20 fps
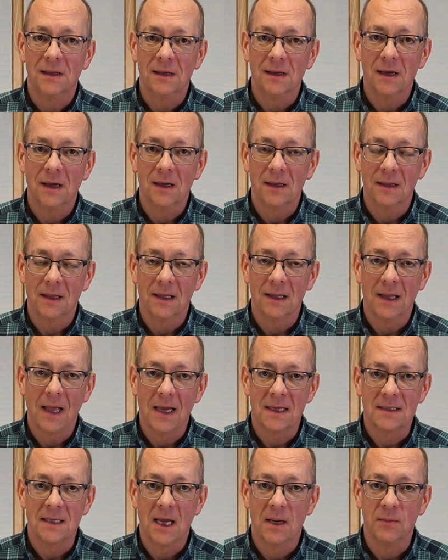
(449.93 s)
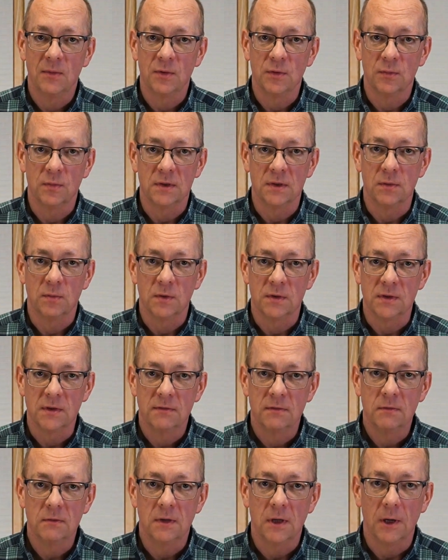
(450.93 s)
the last animal was
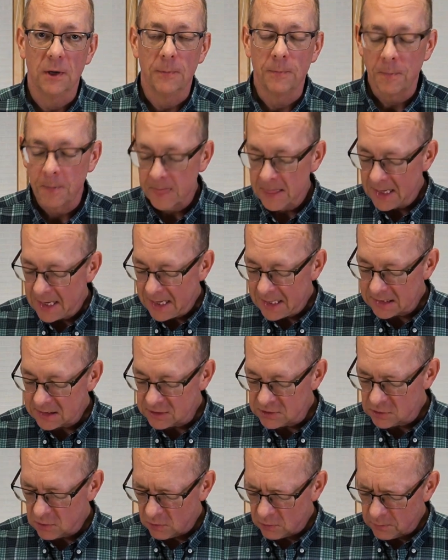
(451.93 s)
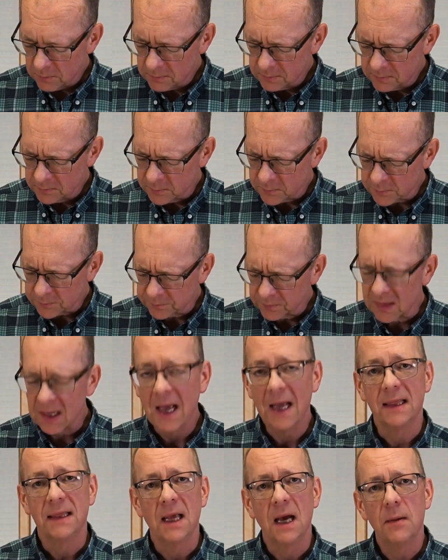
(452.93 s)
through there. And so
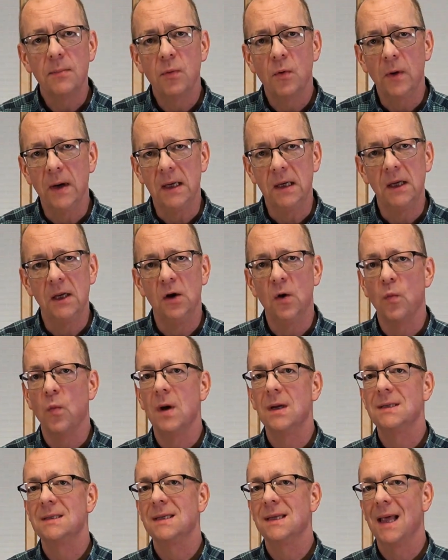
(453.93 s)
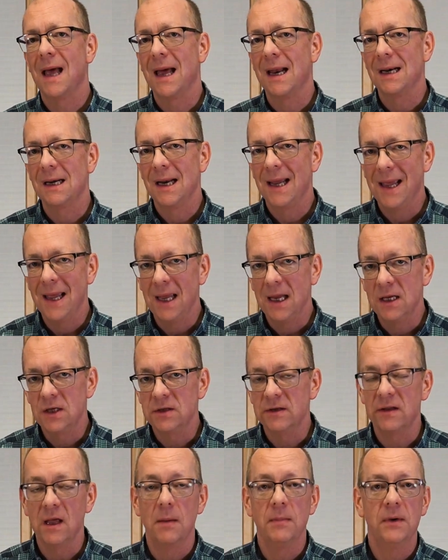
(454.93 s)
at that point, what's that age
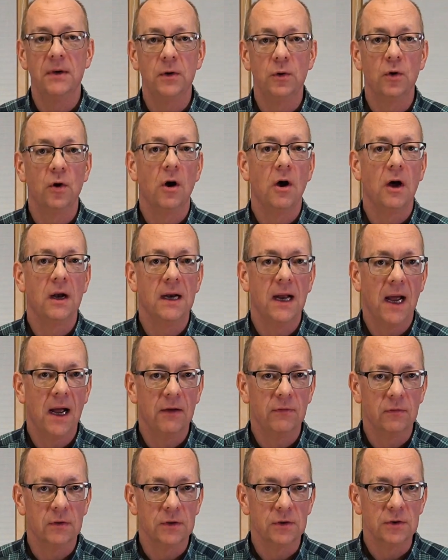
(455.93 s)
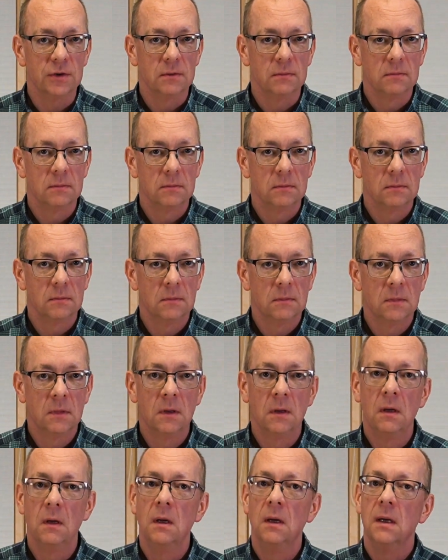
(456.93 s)
of that manure on average?
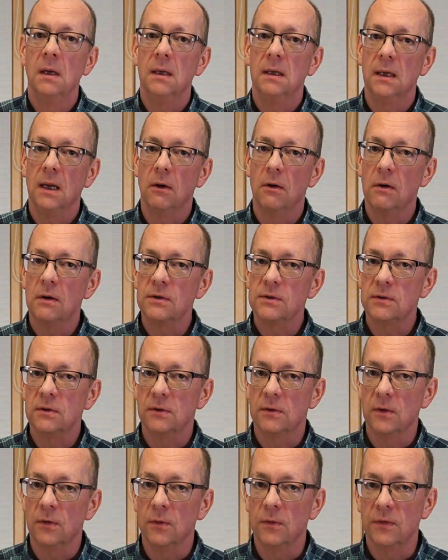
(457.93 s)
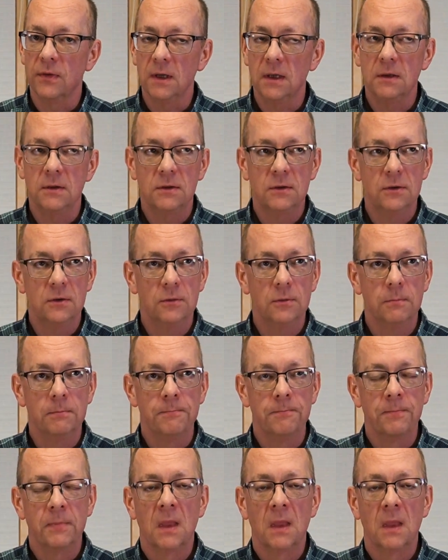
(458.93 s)
Now also though, think to